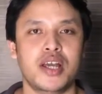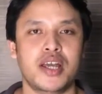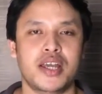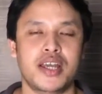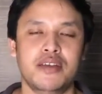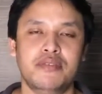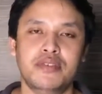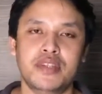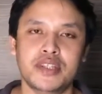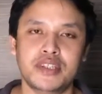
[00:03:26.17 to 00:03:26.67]

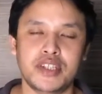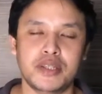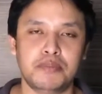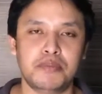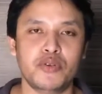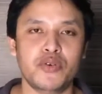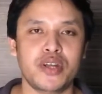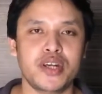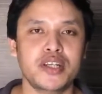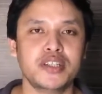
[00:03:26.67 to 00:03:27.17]
If the
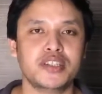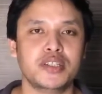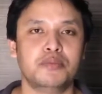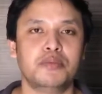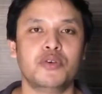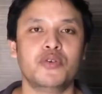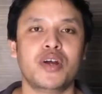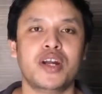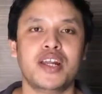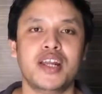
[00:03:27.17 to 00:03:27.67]
CPU and the
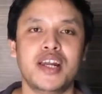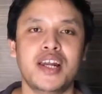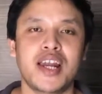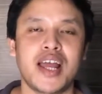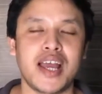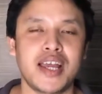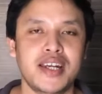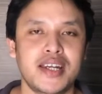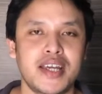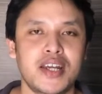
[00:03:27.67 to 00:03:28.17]
GPU are in
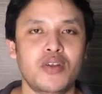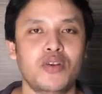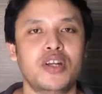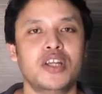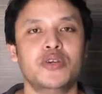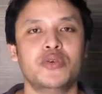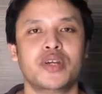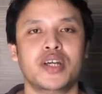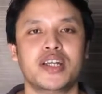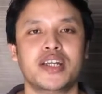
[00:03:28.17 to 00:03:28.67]
line, then
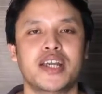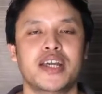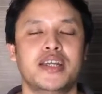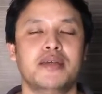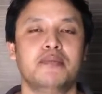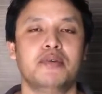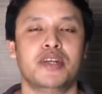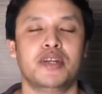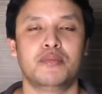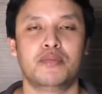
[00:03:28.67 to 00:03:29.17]
only you can get
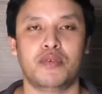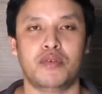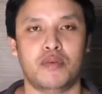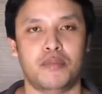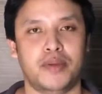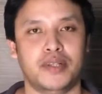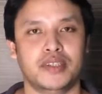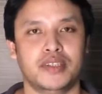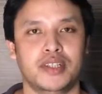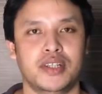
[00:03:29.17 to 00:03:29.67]
a better
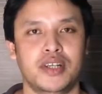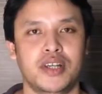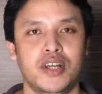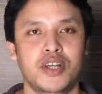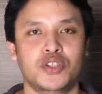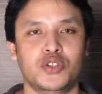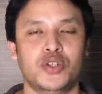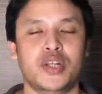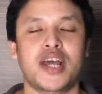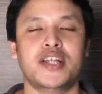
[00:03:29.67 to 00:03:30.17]
performance.
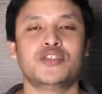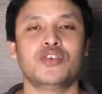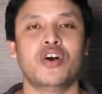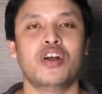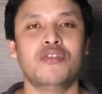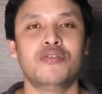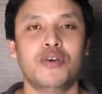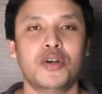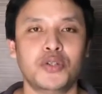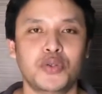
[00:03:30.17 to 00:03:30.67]
So that's
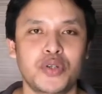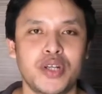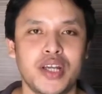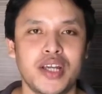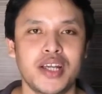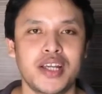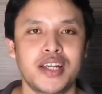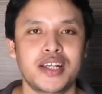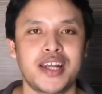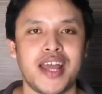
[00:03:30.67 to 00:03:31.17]
all for
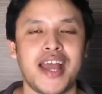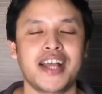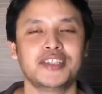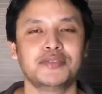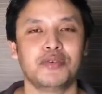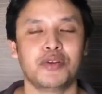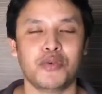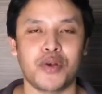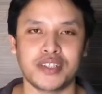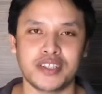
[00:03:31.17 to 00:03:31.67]
today. Thanks
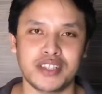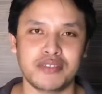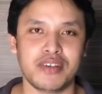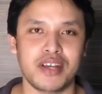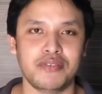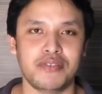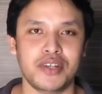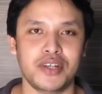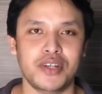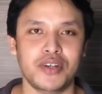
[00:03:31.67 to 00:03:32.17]
for watching
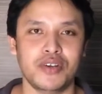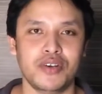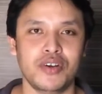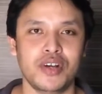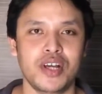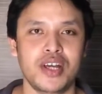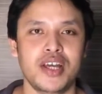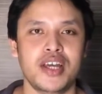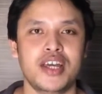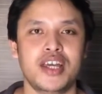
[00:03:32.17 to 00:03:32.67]
my video.
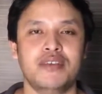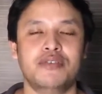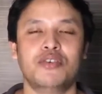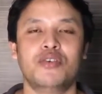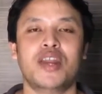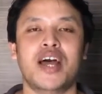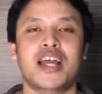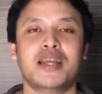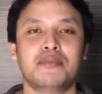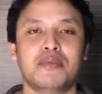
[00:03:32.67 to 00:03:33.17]
If you
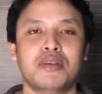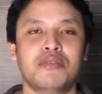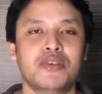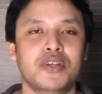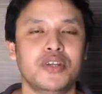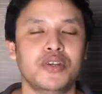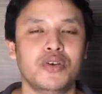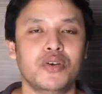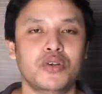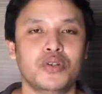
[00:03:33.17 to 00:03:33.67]
like my
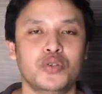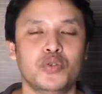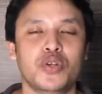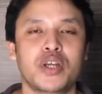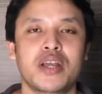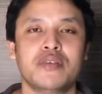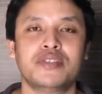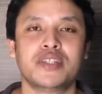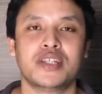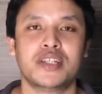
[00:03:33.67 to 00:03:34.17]
video, do
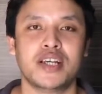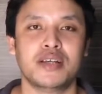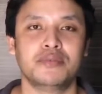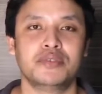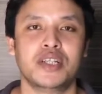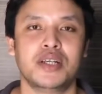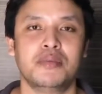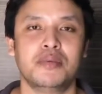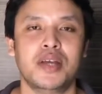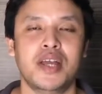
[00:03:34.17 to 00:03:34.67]
give it a
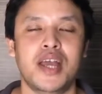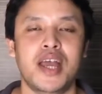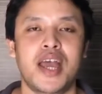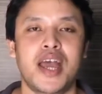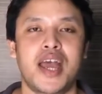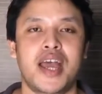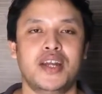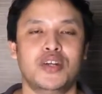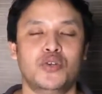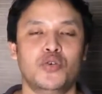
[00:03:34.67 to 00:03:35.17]
thumbs up
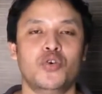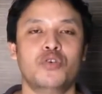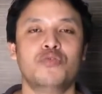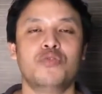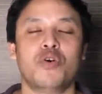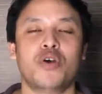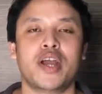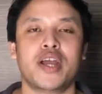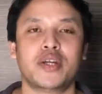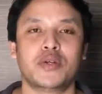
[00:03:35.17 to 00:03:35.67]
and don't
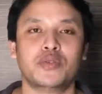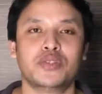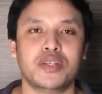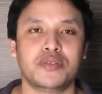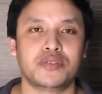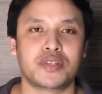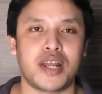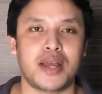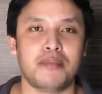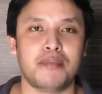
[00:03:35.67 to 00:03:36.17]
forget to
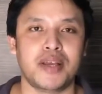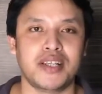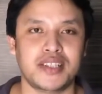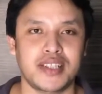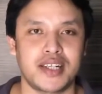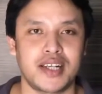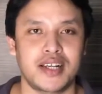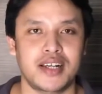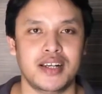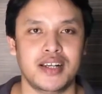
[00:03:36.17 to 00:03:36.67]
subscribe my
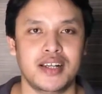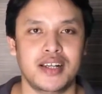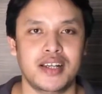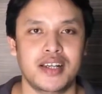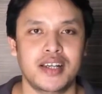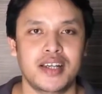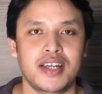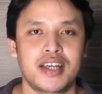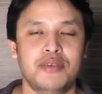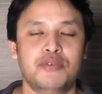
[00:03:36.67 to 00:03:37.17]
channel.
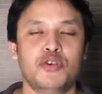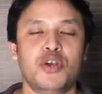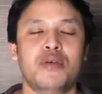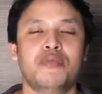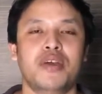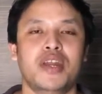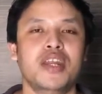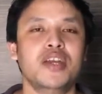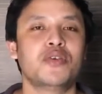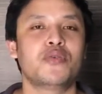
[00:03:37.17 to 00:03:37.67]
If you
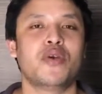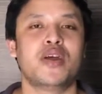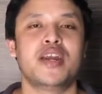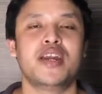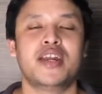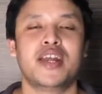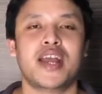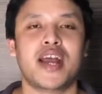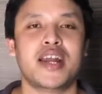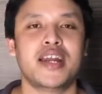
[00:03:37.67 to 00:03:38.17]
have any query
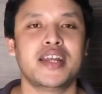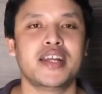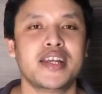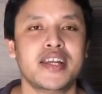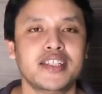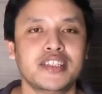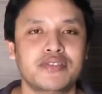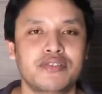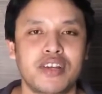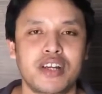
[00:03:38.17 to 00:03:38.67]
regarding
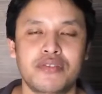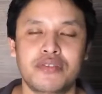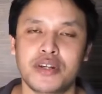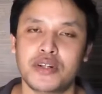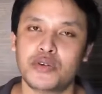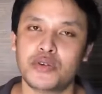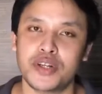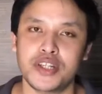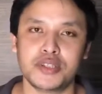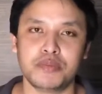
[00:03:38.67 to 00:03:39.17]
this, feel free
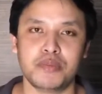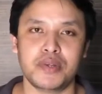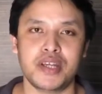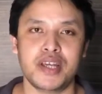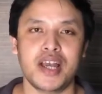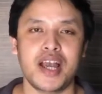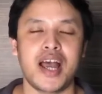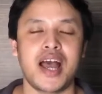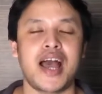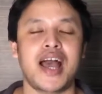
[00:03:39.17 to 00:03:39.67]
to reach
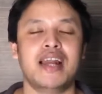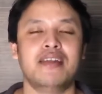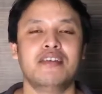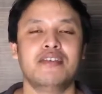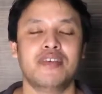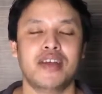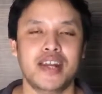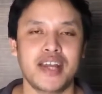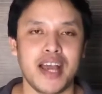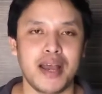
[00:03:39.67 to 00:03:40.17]
me. I'll be
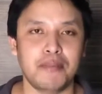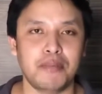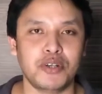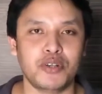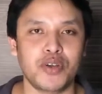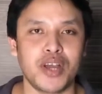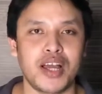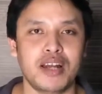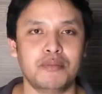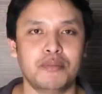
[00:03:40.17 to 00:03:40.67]
very happy
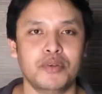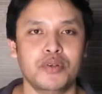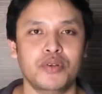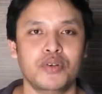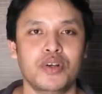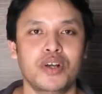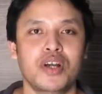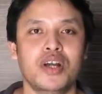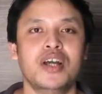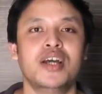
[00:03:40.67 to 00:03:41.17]
to help you.